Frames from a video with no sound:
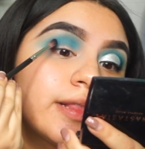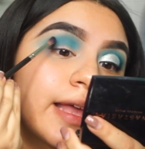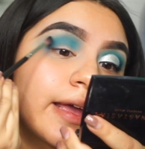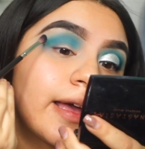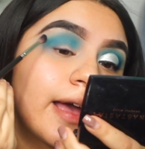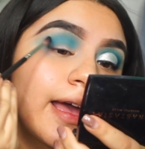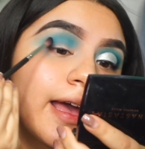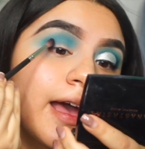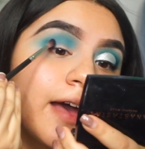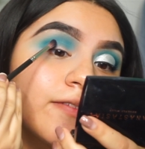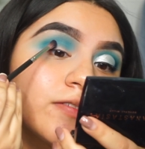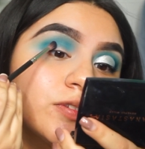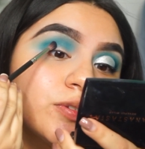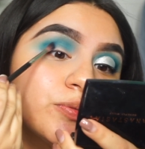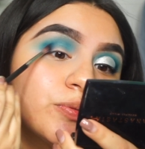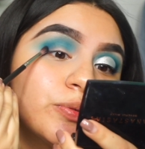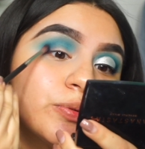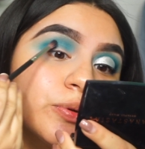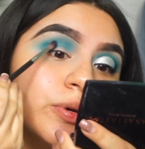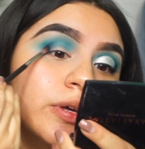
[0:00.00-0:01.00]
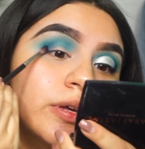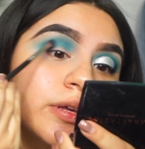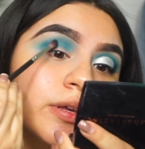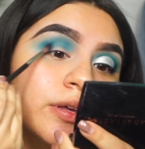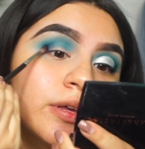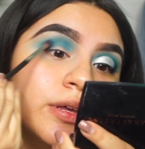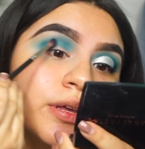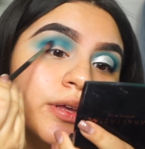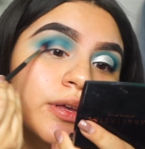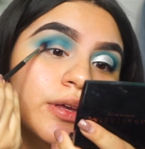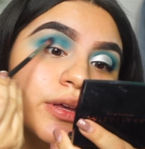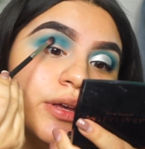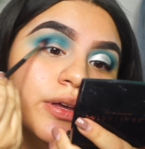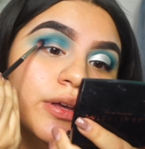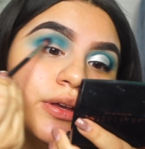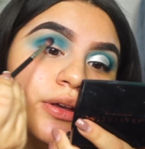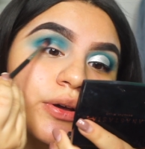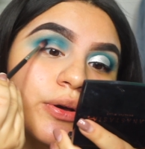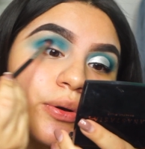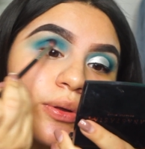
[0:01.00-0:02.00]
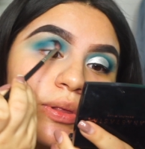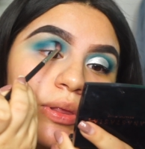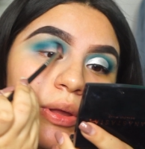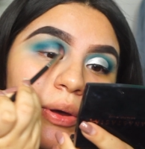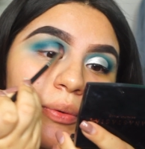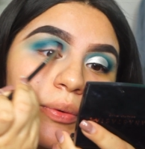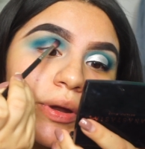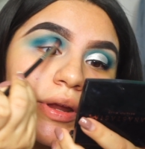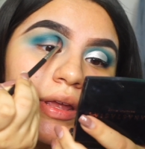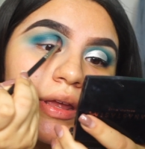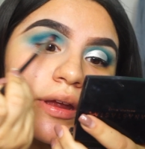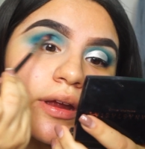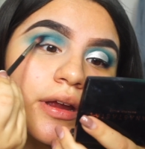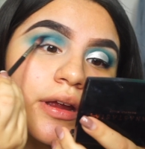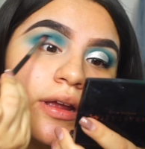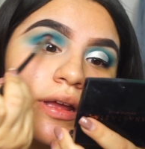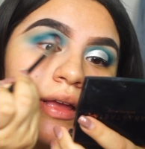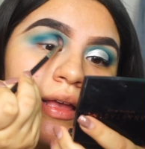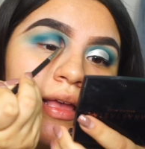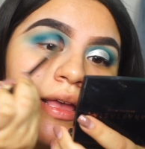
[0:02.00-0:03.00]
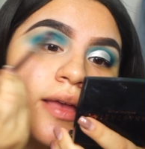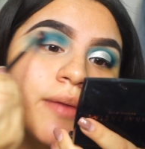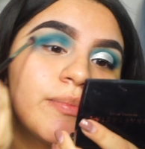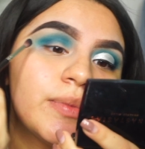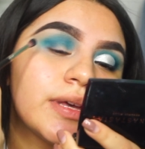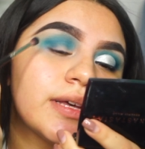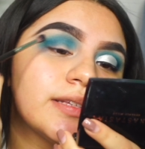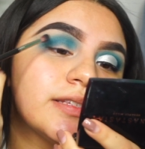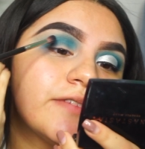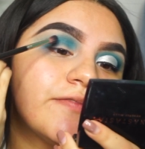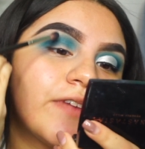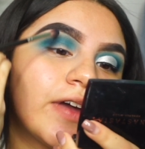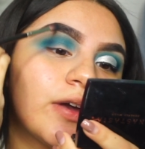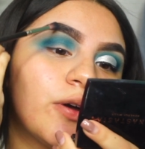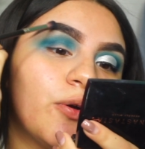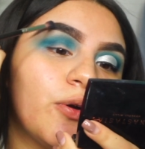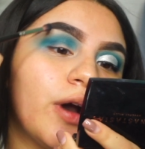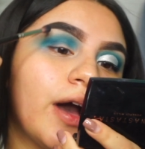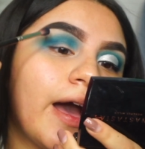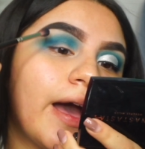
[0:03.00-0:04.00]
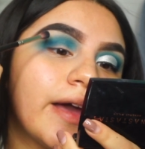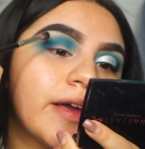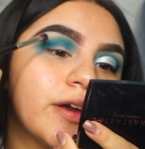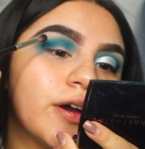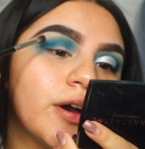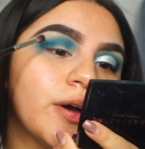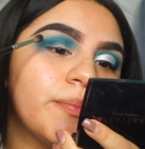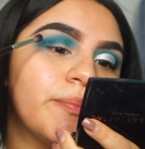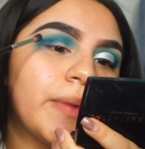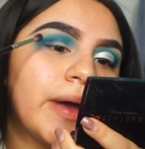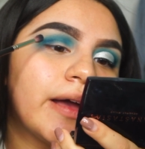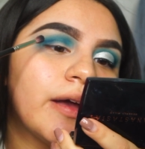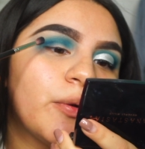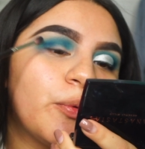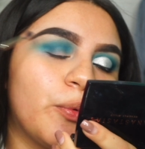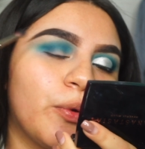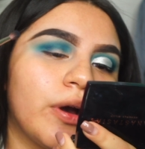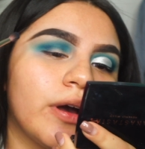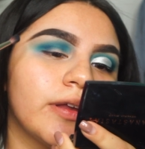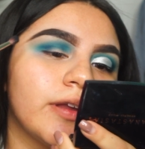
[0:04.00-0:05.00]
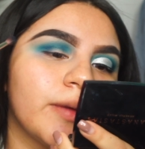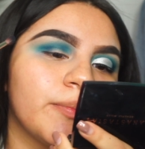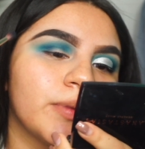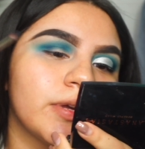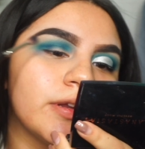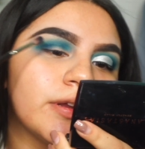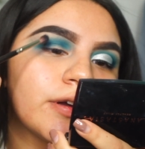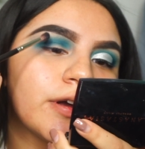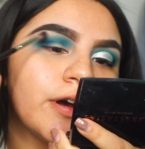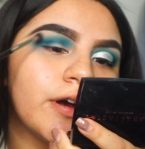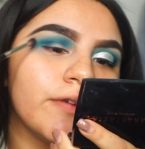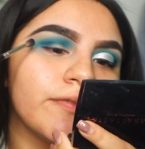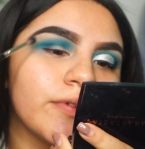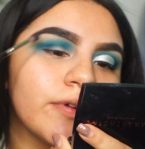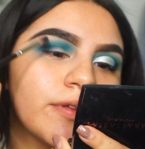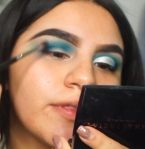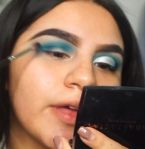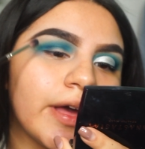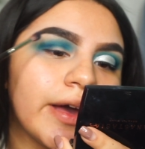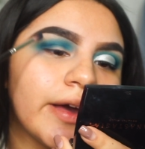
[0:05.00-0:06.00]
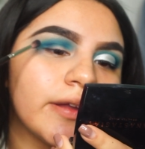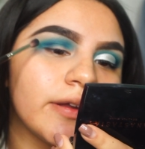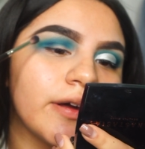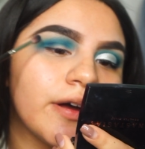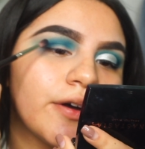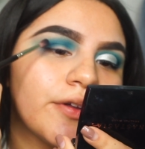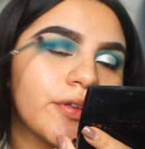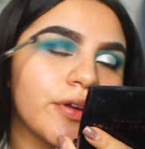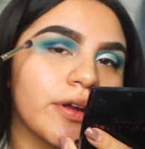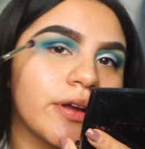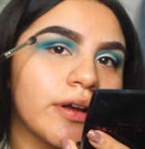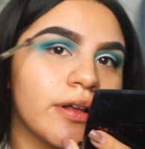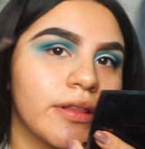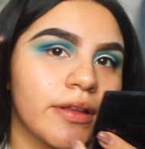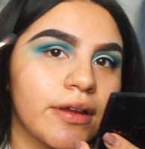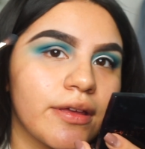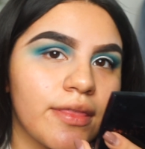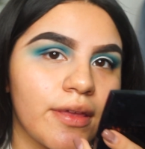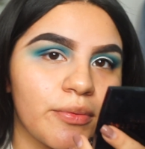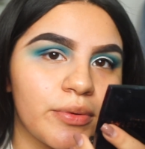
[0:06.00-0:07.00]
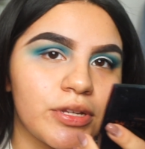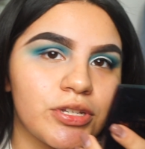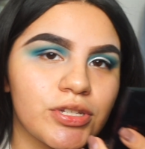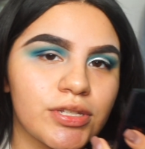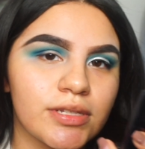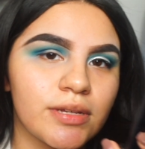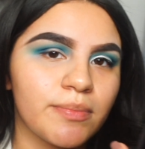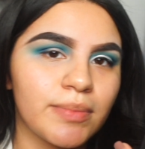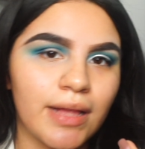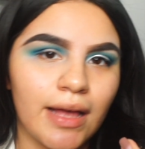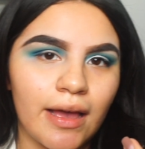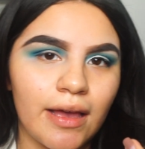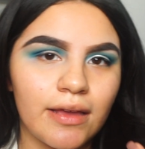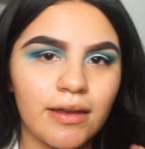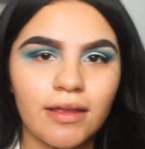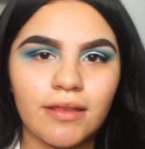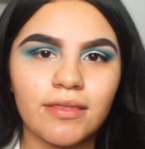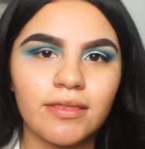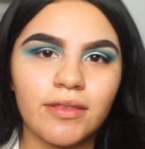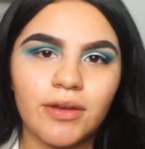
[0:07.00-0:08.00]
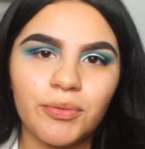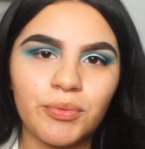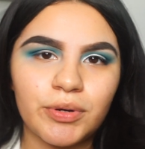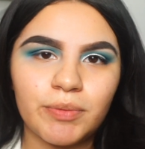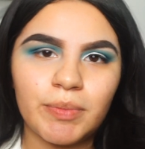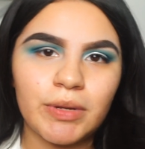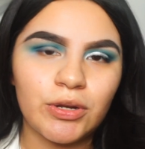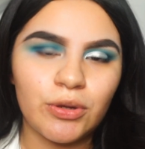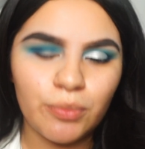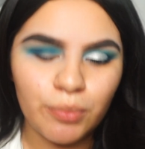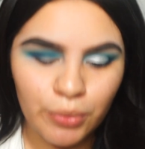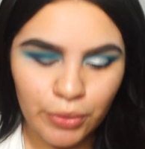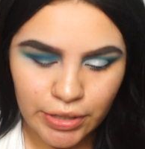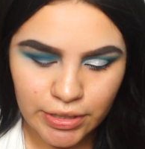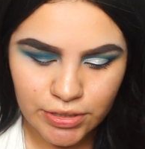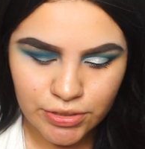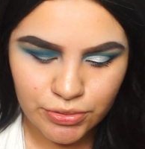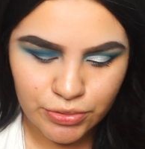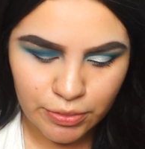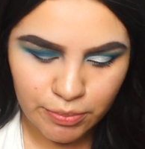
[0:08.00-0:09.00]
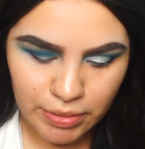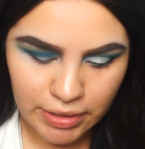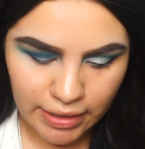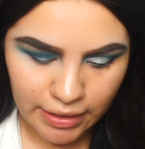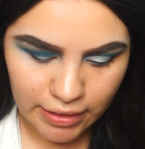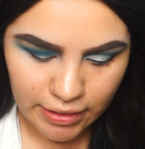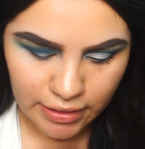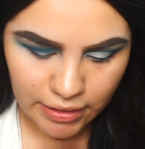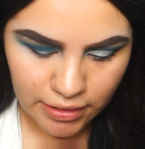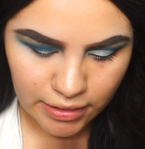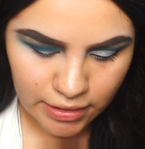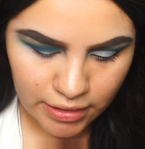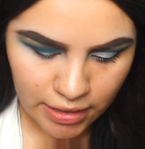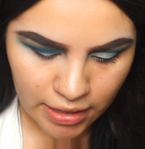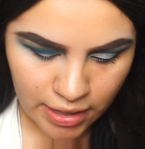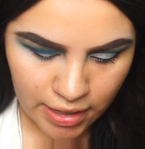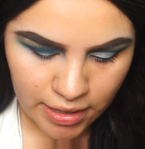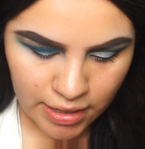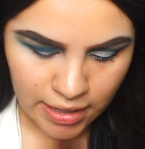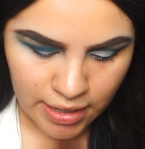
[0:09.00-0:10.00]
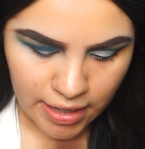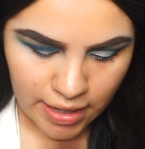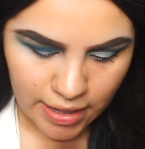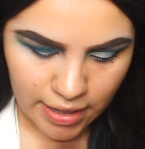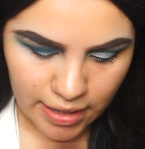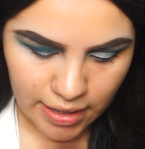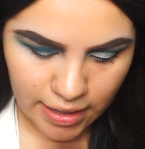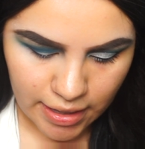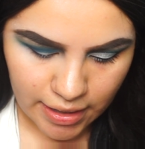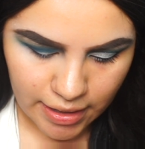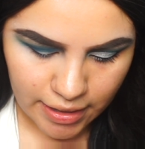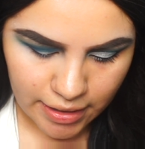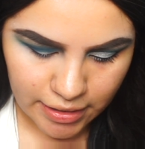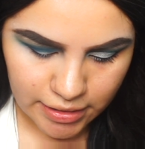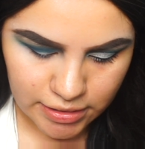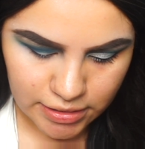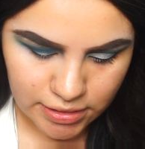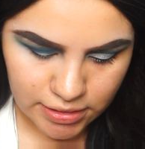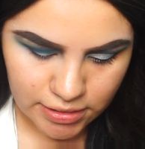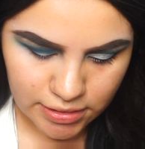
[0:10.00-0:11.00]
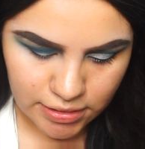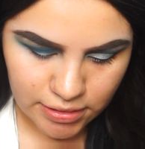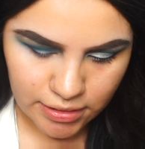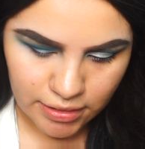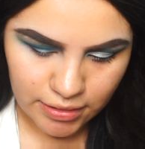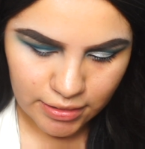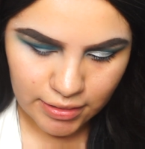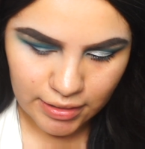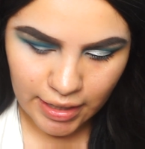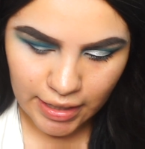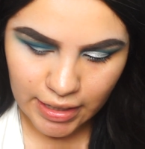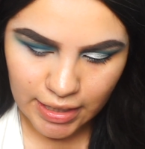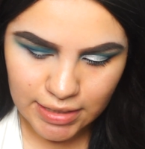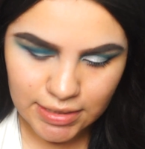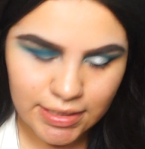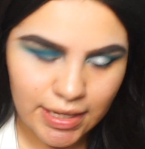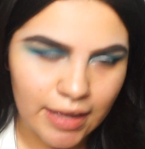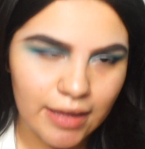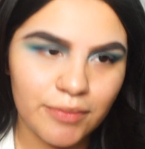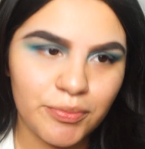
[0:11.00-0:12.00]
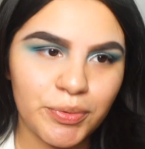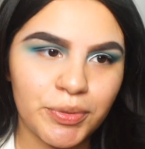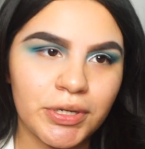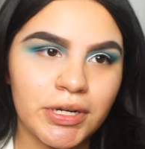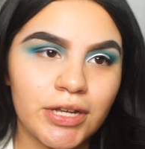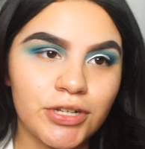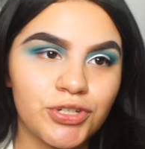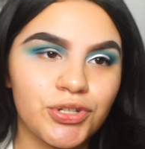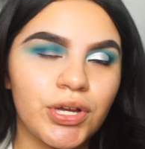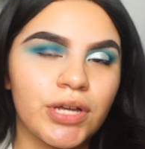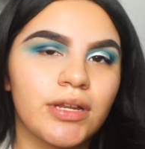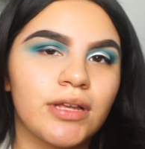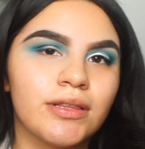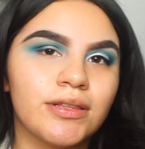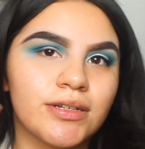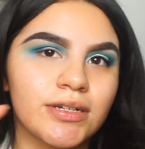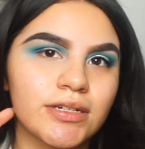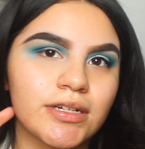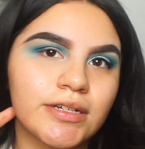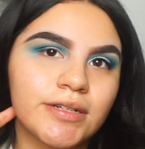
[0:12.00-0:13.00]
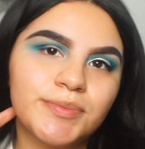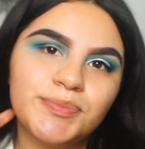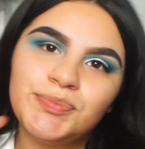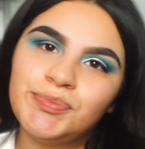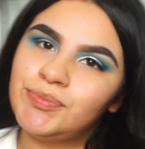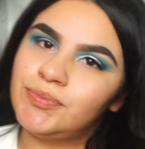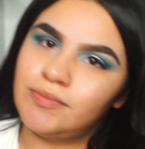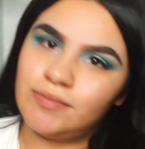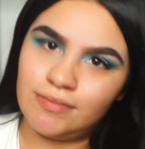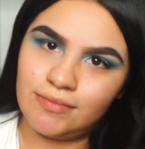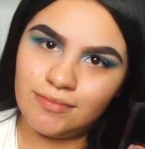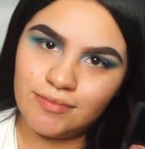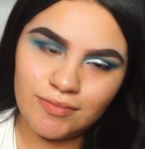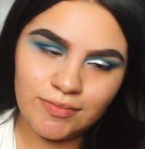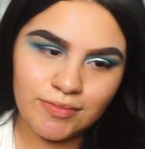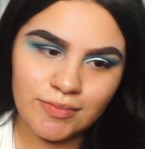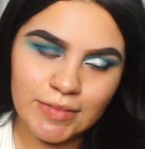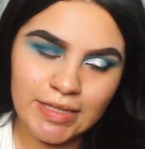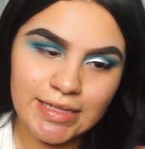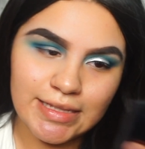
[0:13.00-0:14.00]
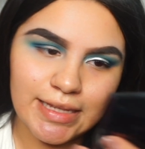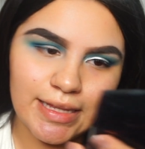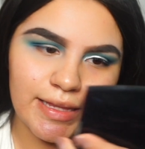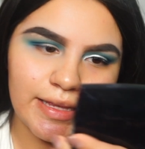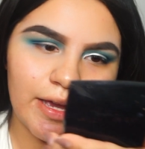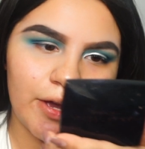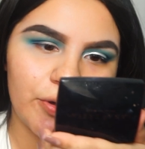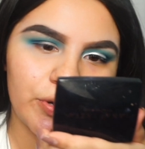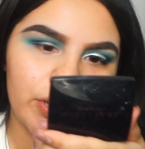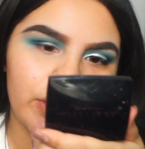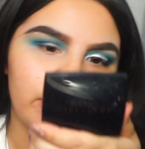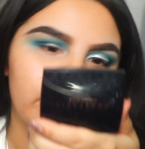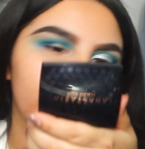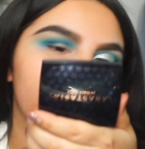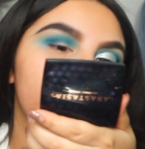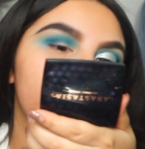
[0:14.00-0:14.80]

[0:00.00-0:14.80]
I have to go lower here because if I go high up, one, I'm gonna cover that other color that we just applied and there would be no point to applying it. And like I said, we're not trying to look silly out here.